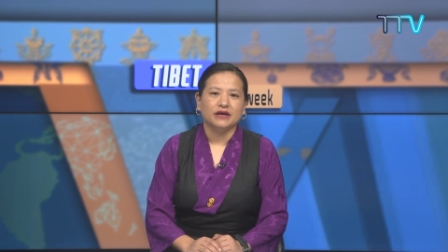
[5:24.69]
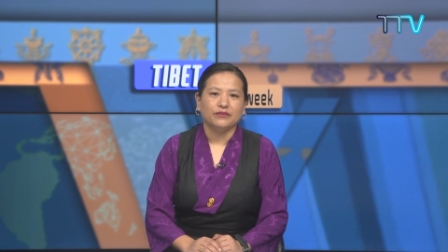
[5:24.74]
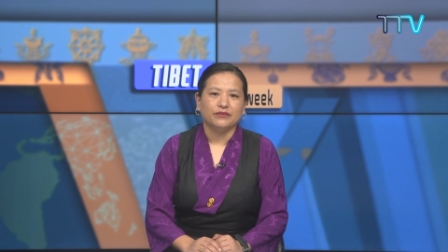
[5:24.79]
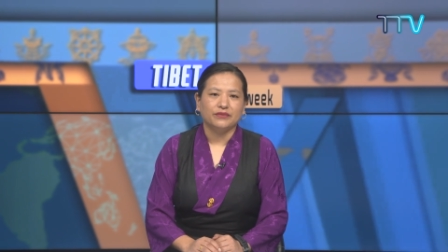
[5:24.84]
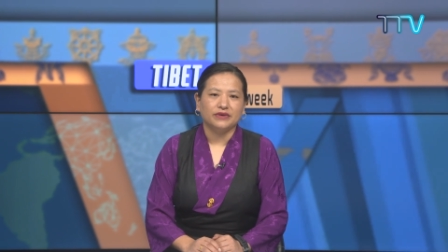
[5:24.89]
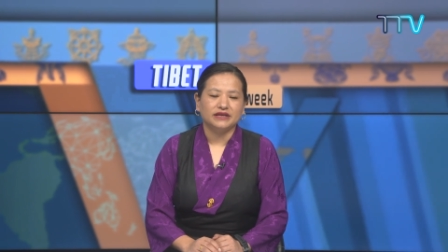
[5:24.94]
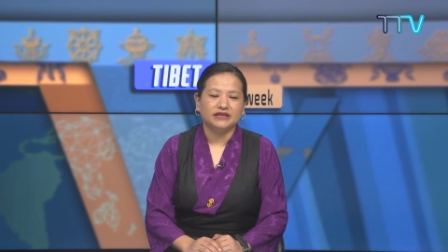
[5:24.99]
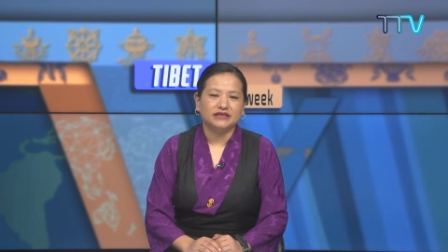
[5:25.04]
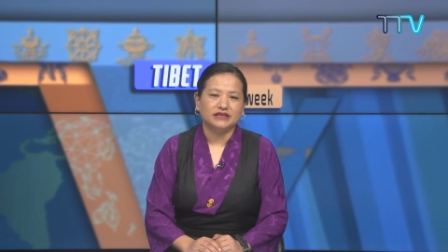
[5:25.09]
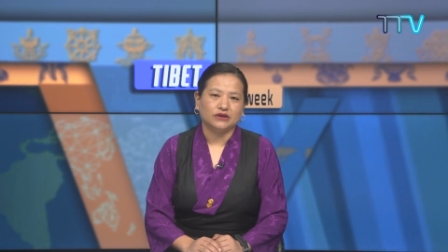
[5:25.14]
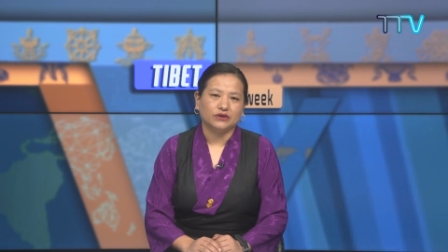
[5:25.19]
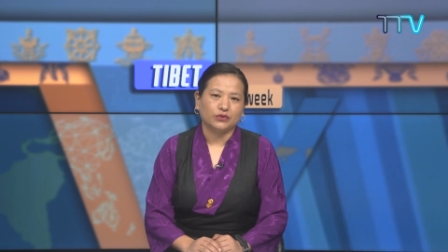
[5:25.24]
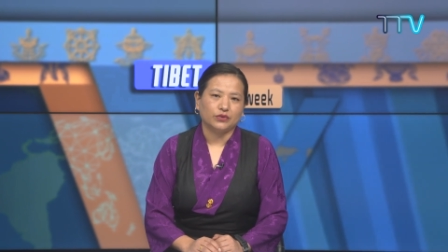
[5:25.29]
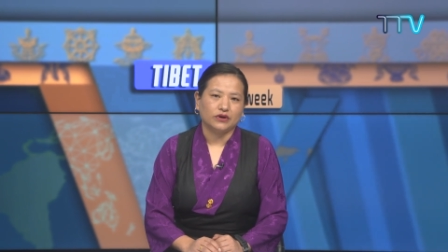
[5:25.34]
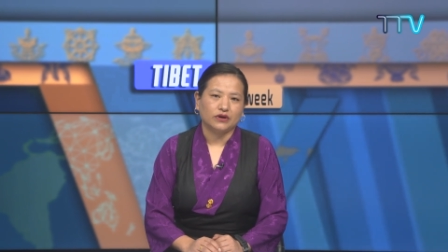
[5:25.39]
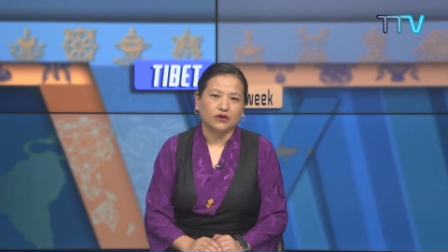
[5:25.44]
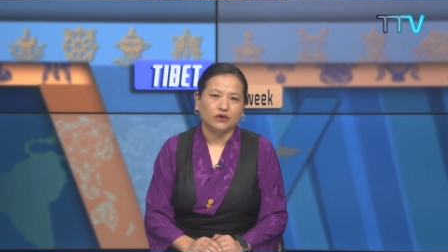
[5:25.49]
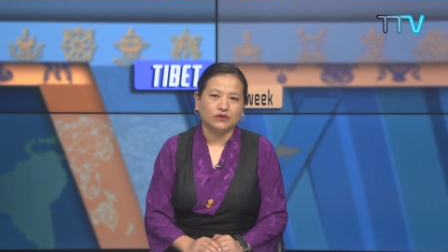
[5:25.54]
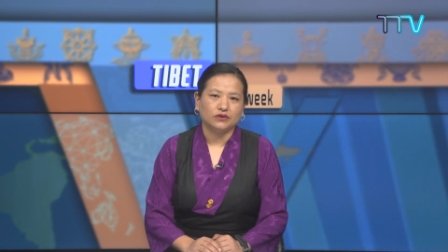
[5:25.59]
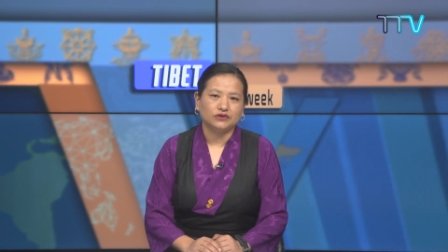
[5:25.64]
meeting
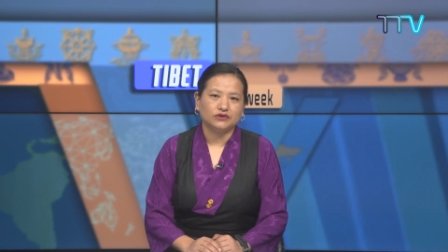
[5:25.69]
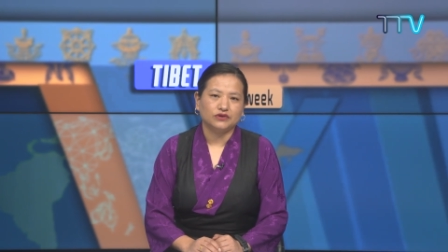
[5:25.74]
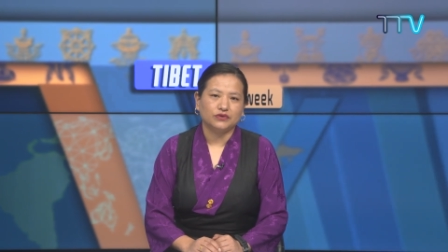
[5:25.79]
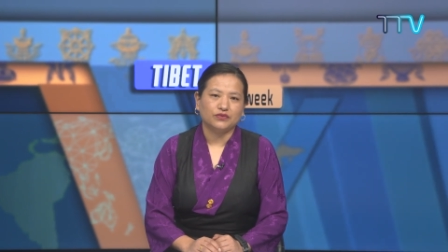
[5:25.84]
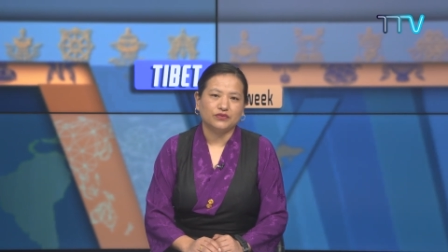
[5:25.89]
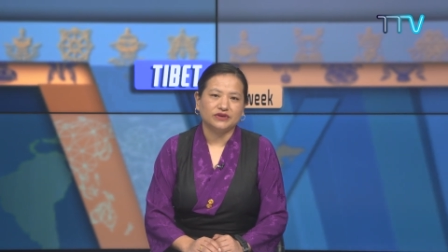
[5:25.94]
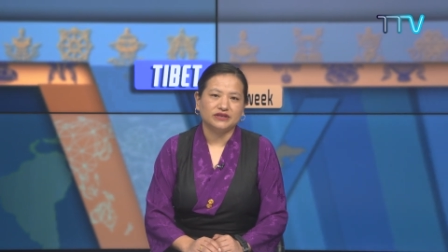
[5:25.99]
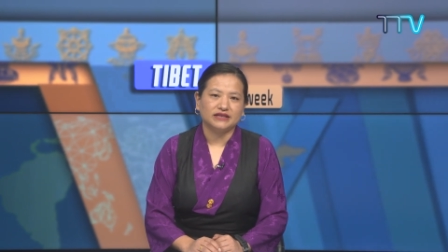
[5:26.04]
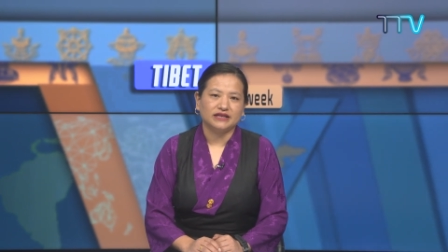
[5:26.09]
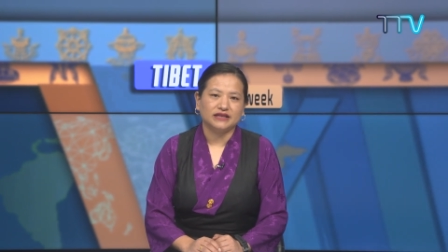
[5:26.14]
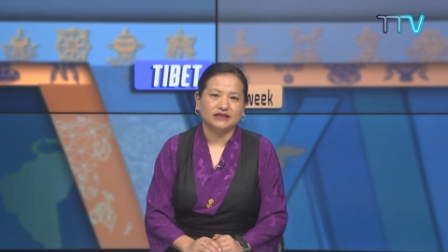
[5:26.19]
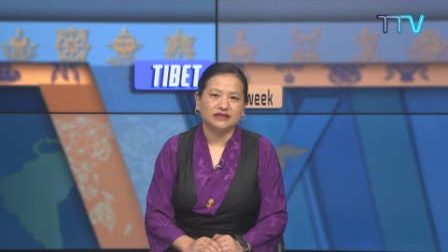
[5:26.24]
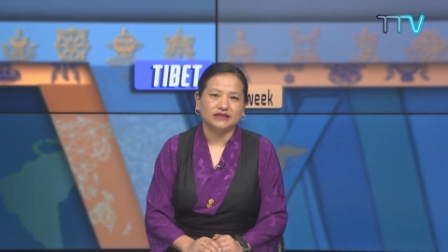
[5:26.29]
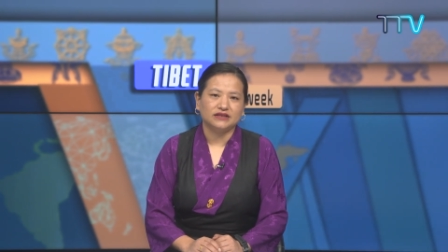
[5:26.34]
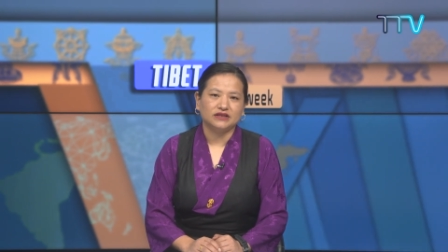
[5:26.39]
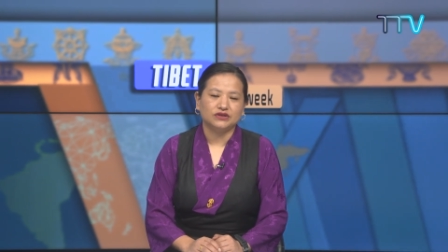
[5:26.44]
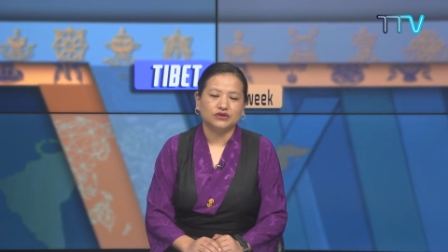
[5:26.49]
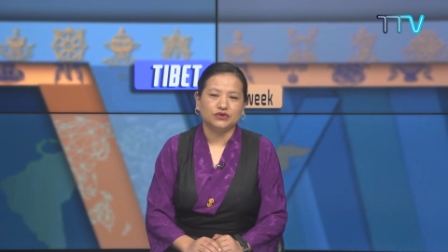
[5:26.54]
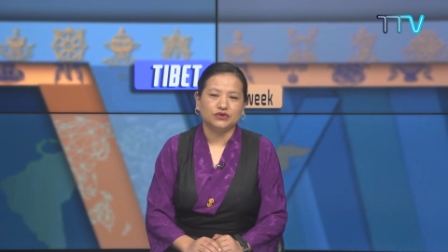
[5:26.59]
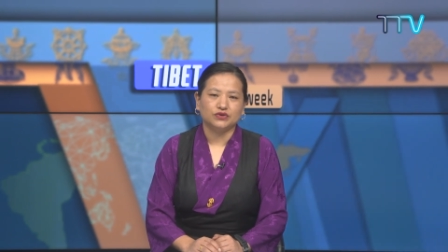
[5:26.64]
were also presented
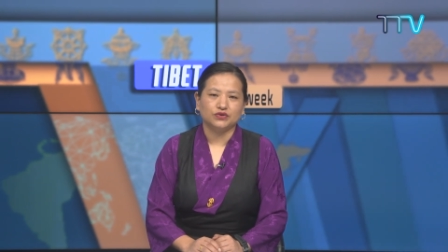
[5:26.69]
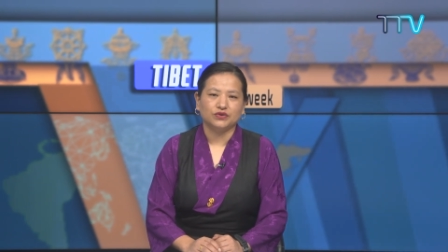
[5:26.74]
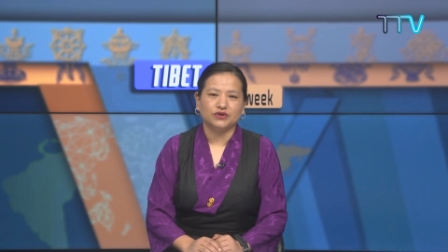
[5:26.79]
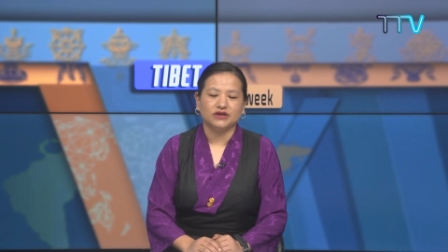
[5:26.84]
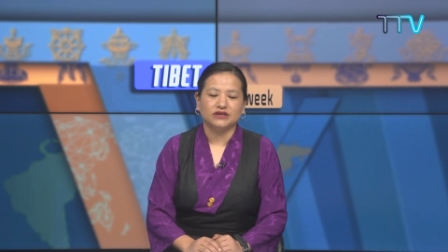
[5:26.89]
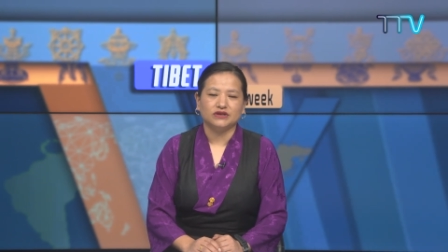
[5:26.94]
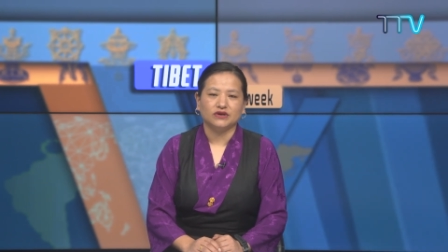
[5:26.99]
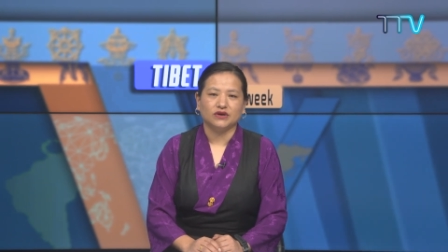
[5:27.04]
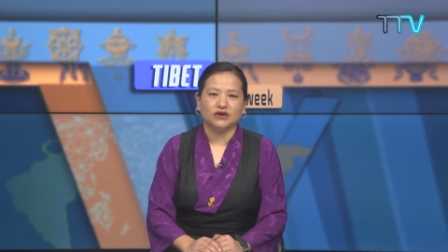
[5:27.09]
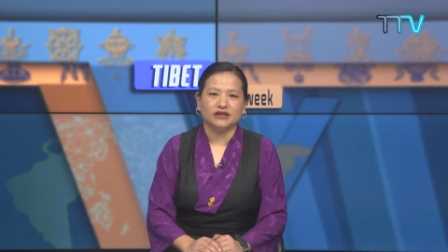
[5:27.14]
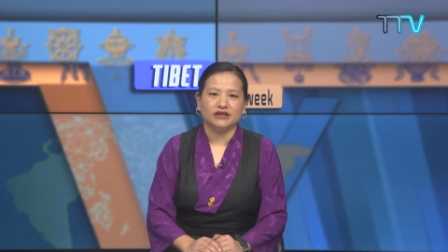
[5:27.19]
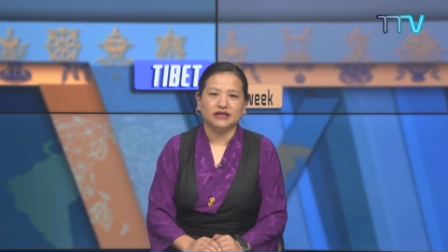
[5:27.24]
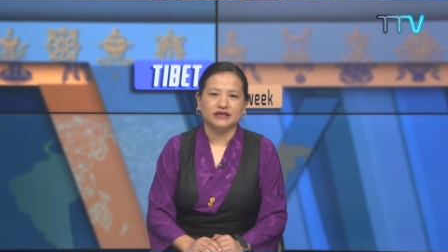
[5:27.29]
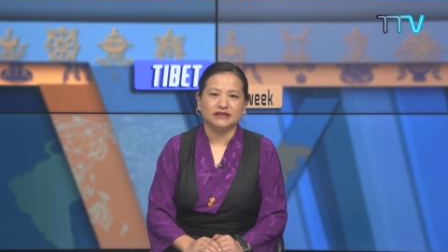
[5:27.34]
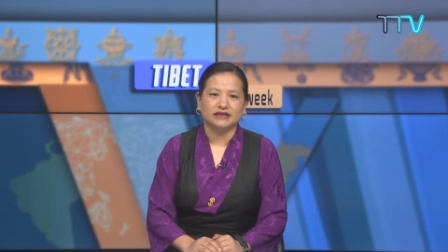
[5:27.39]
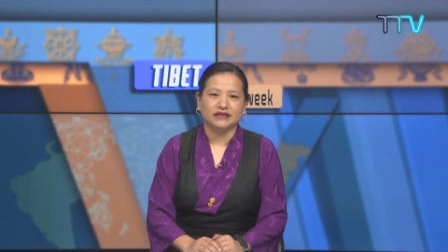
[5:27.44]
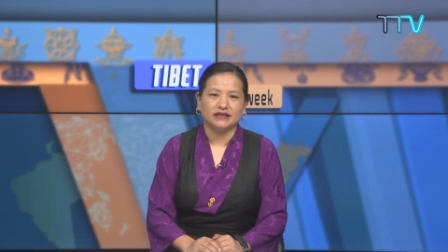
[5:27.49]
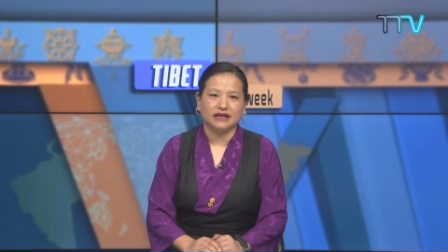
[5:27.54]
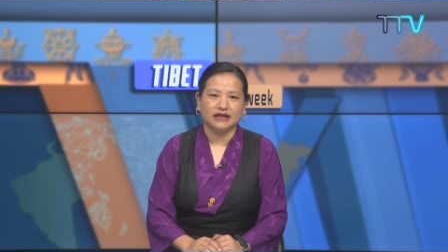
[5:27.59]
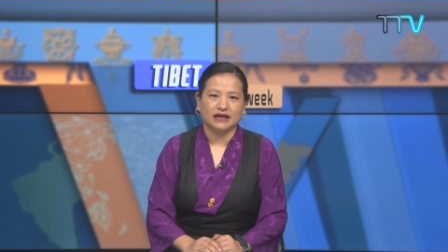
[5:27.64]
to His Holiness
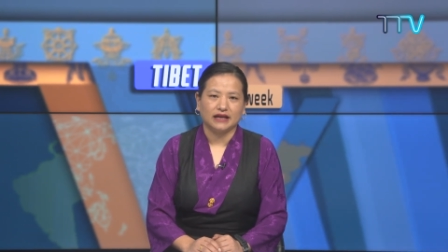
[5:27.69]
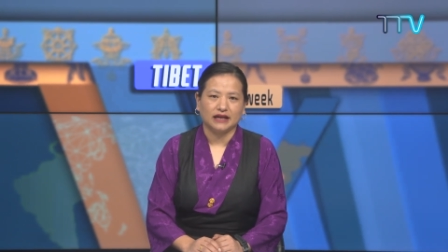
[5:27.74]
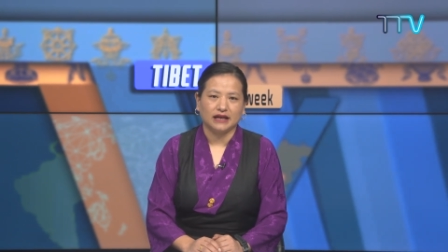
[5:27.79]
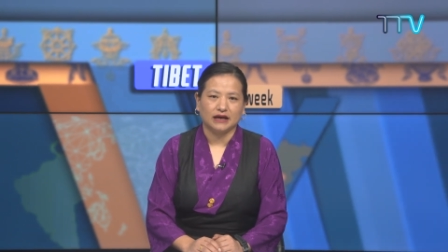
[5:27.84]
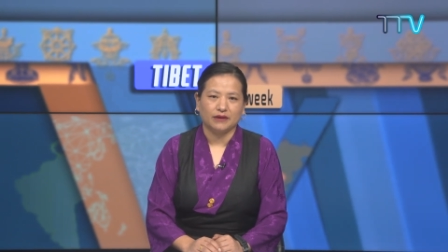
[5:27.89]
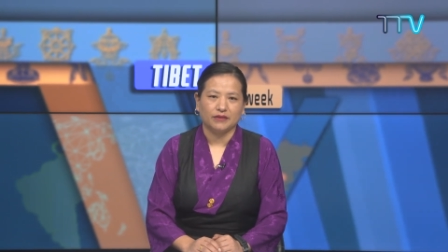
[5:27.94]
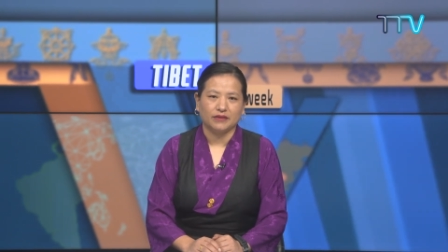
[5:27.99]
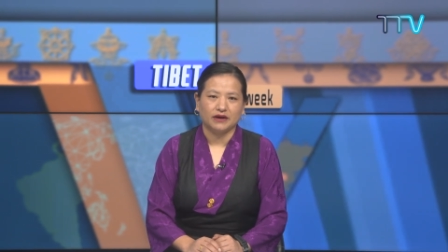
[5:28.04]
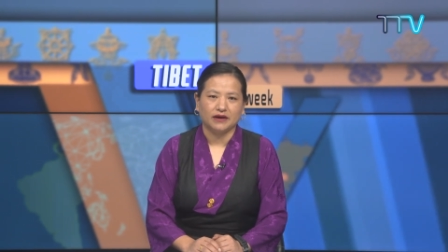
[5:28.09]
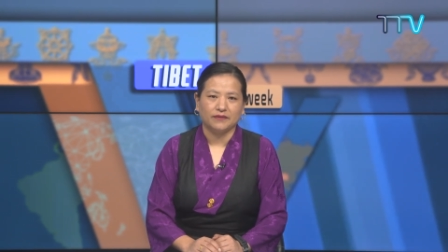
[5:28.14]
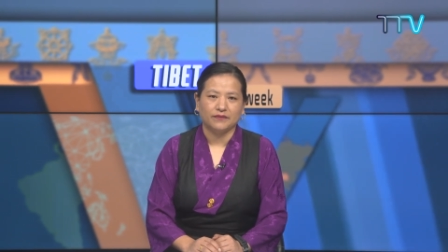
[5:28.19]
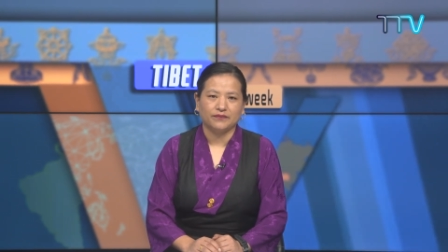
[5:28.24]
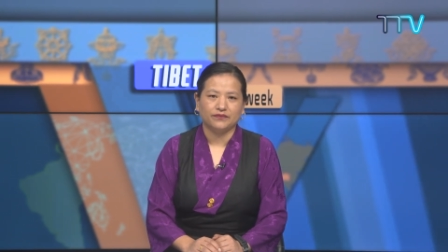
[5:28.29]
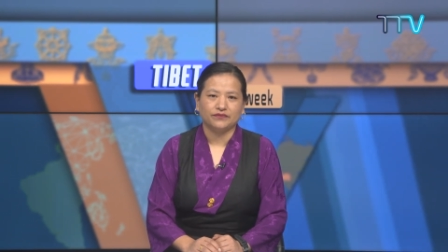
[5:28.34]
the Dalai Lama.